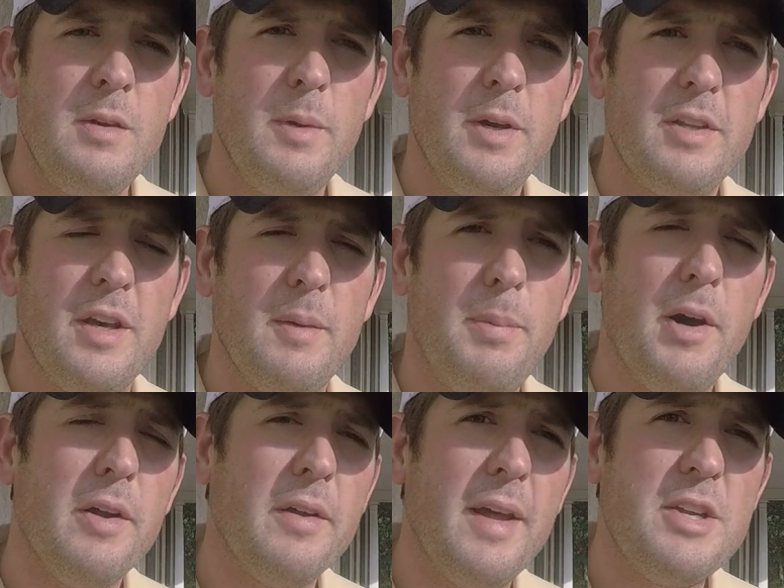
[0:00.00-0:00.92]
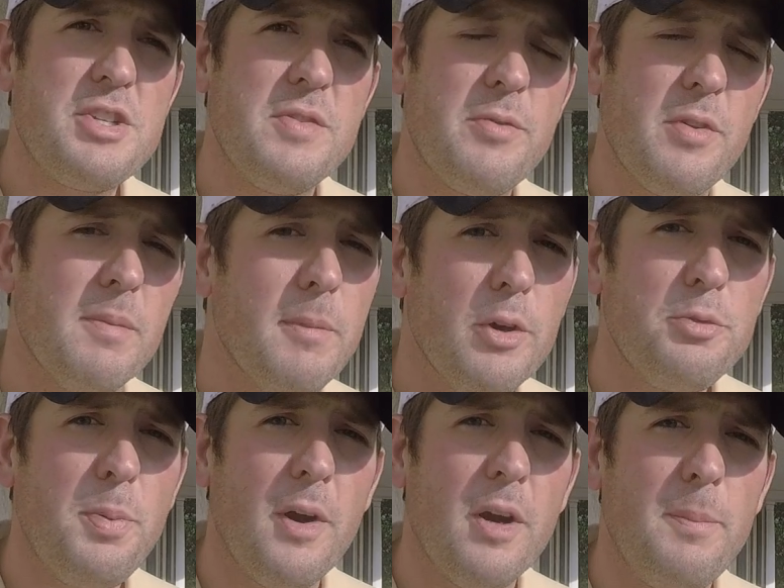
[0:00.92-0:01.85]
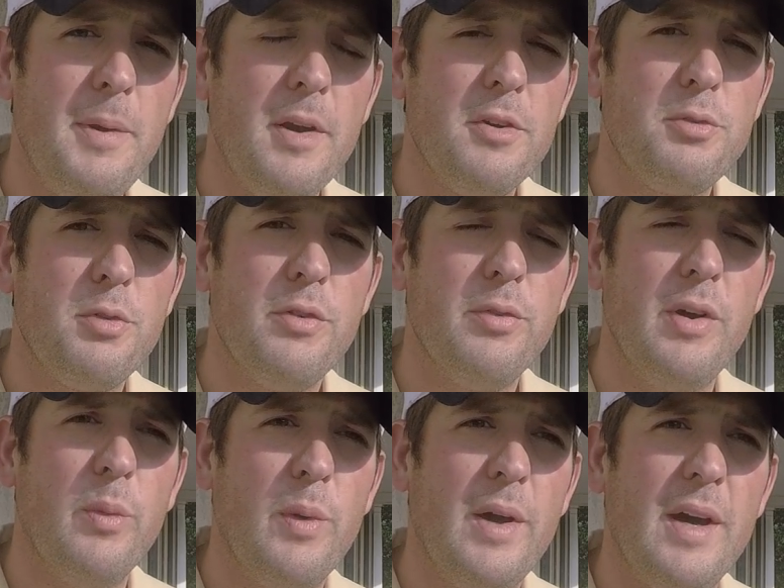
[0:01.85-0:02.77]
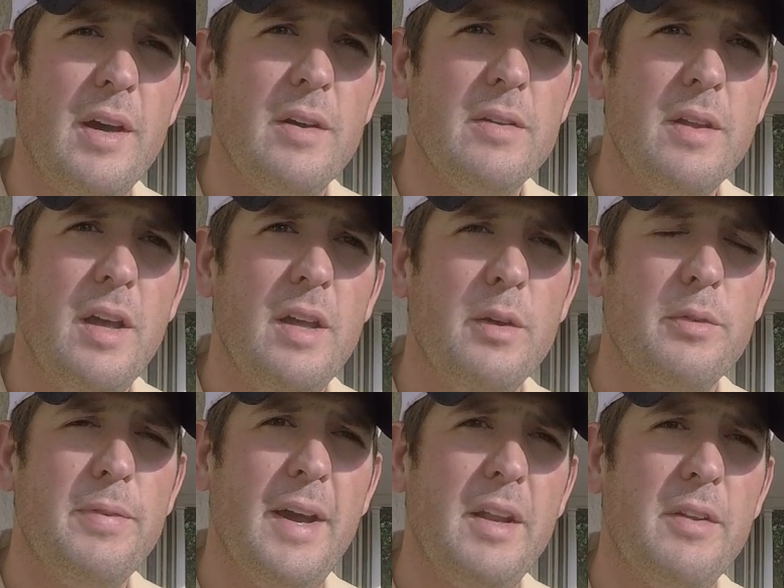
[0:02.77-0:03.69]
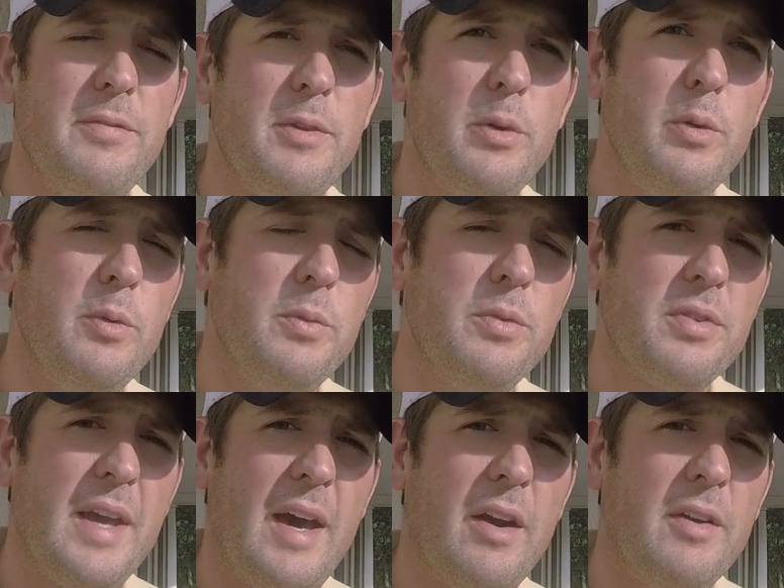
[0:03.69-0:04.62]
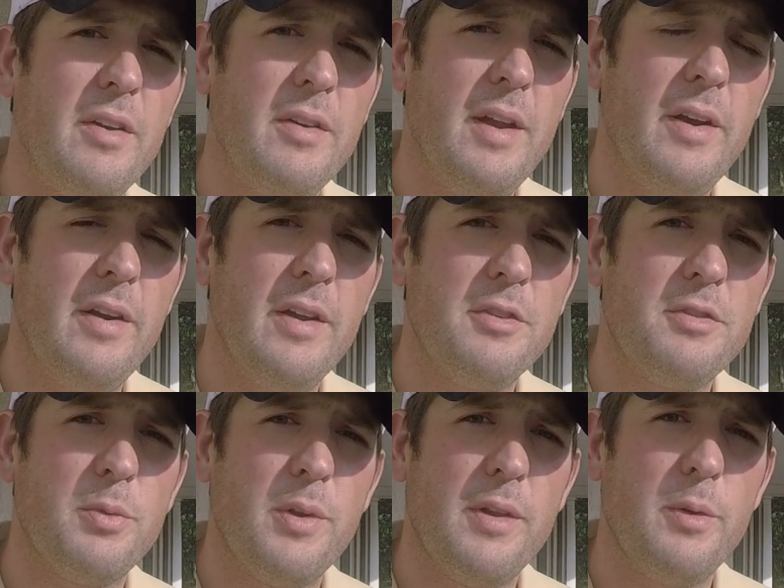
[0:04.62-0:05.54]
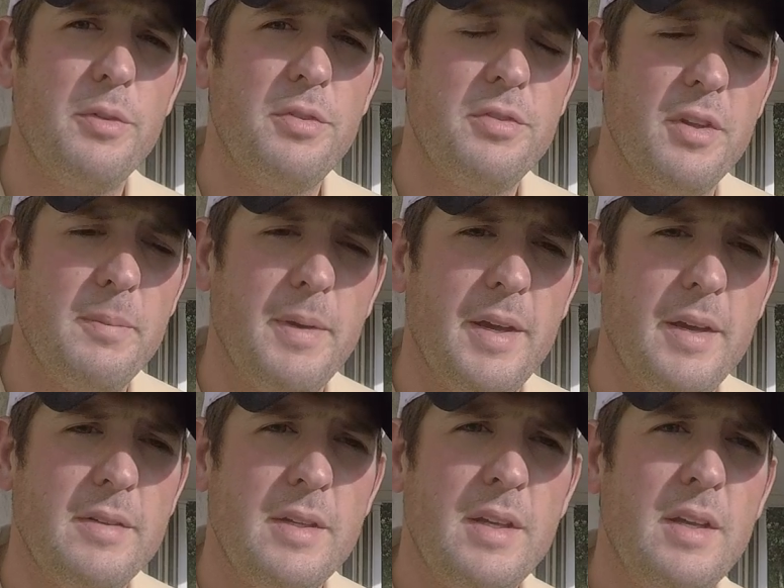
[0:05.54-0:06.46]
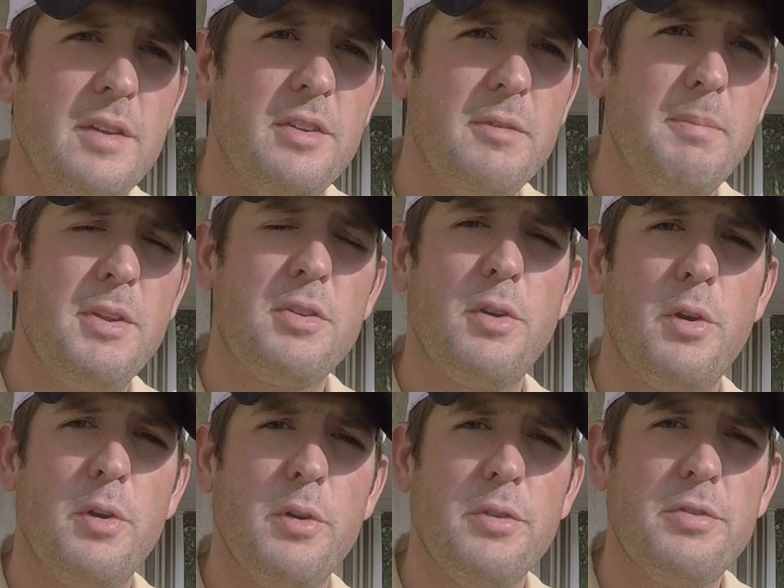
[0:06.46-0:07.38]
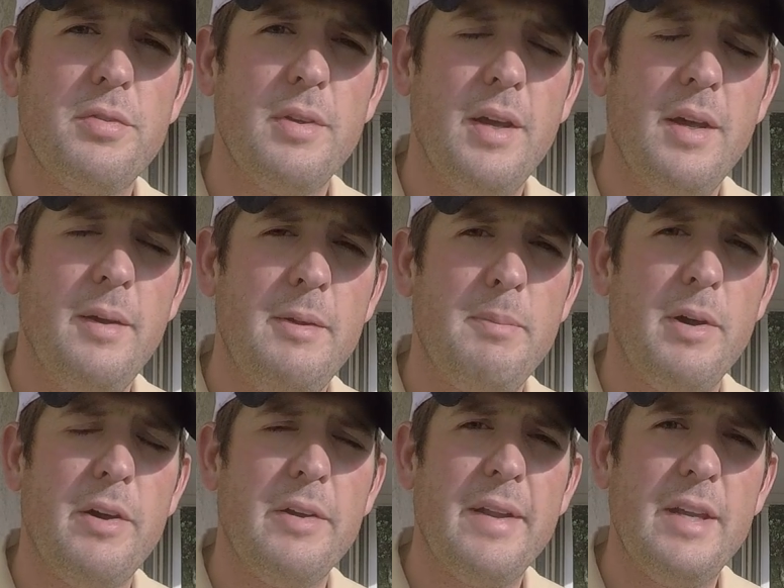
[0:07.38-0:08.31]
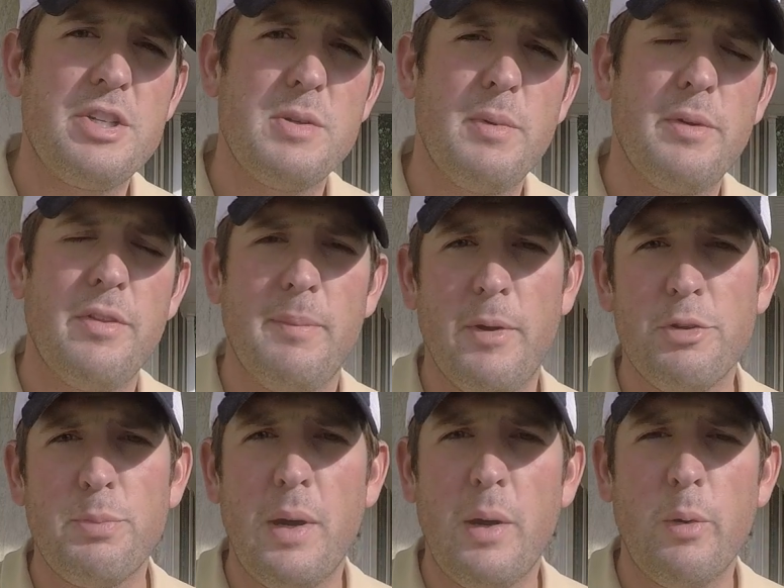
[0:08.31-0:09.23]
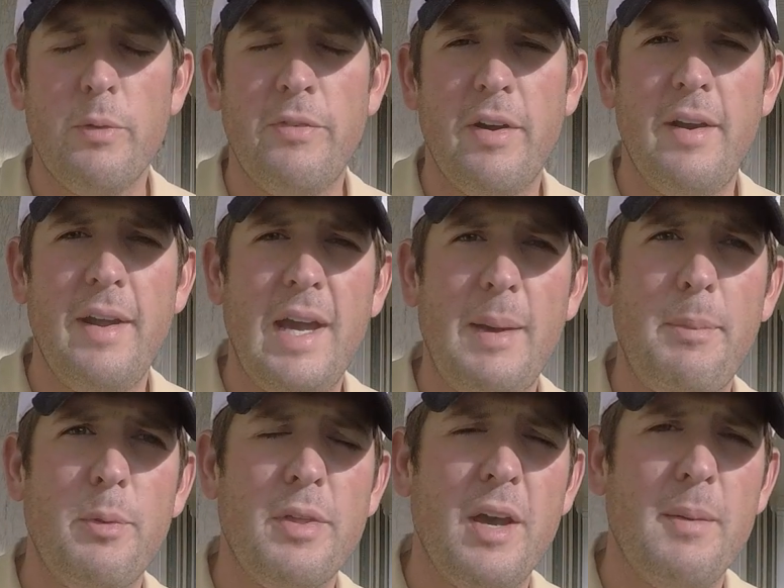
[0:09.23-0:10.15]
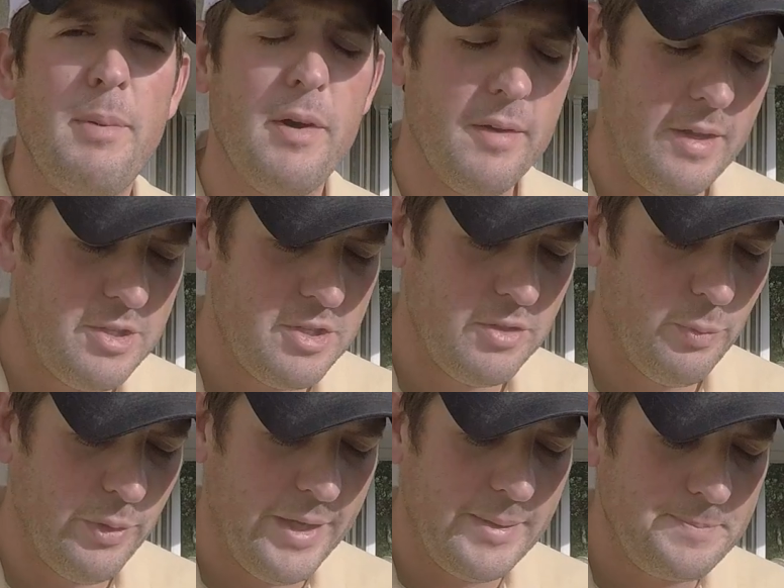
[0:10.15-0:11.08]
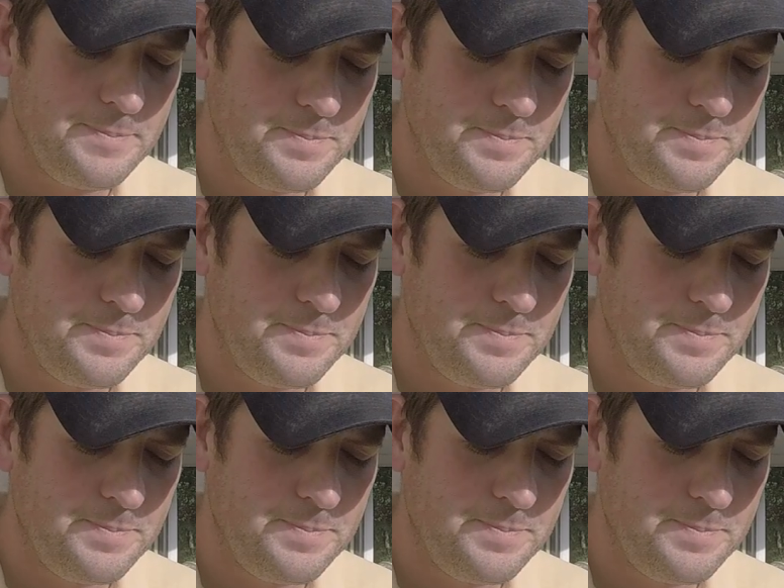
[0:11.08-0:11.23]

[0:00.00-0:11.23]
But pollination, for the most part, appears to have went well. You'll find a few scattered areas where there was some missed kernels in pollination, but for the most part, we're very happy with how pollination went.